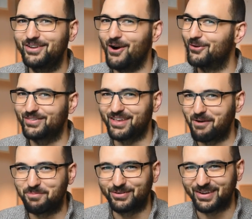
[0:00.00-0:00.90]
don't
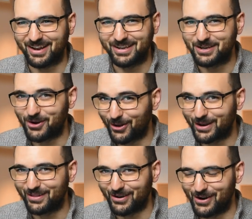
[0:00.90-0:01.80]
sound particularly good
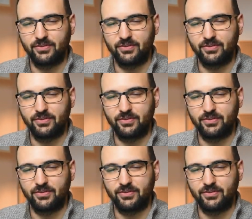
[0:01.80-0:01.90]
either.